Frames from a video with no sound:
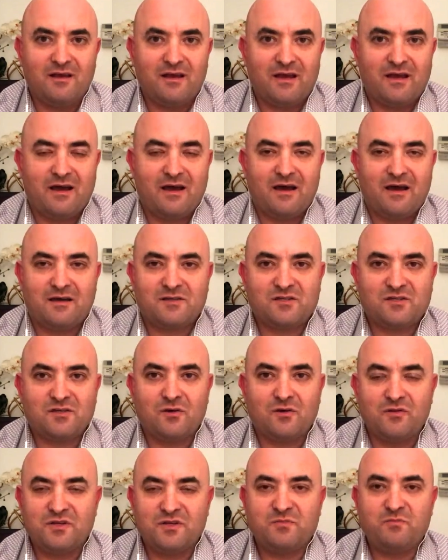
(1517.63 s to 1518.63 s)
Uh,
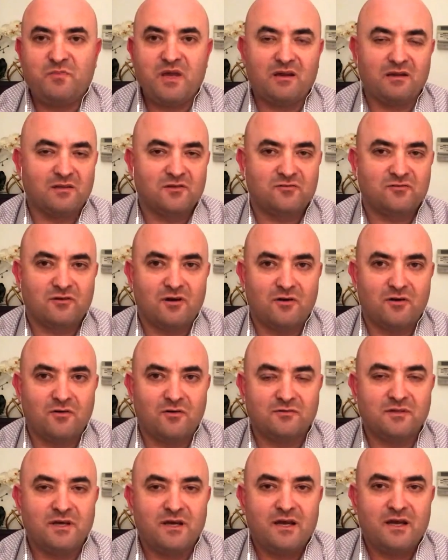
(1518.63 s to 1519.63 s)
so this beetle
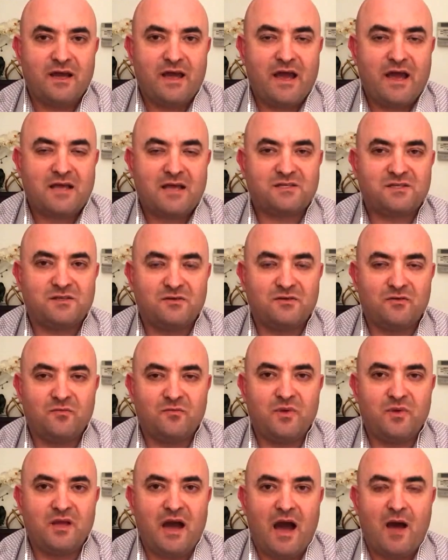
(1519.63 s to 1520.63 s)
drone has to
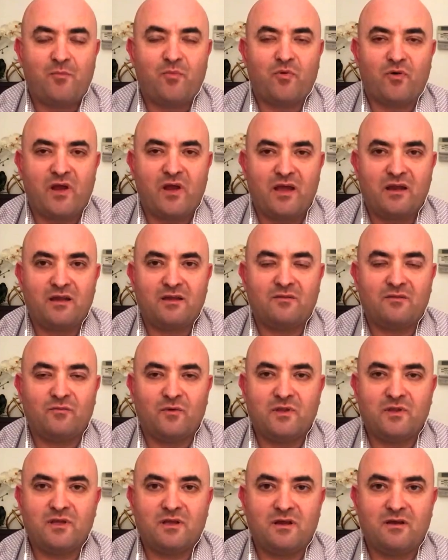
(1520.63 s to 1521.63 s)
be operated
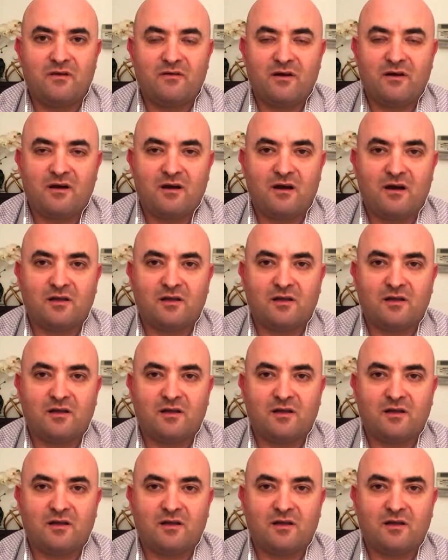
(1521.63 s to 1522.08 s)
within a,